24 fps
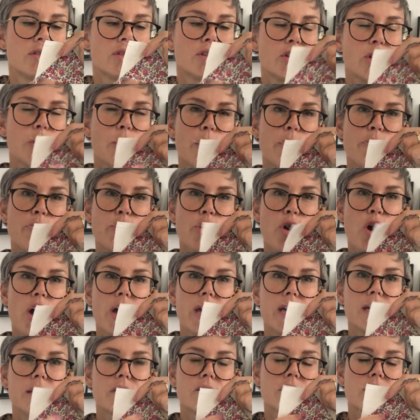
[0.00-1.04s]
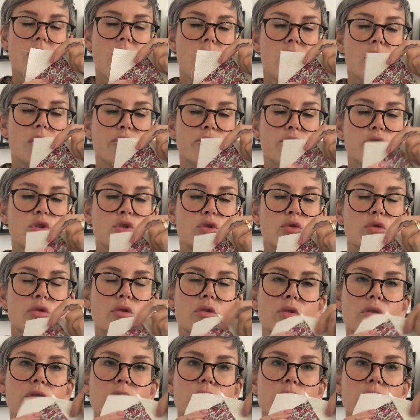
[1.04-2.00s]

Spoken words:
you know, a bright, colourful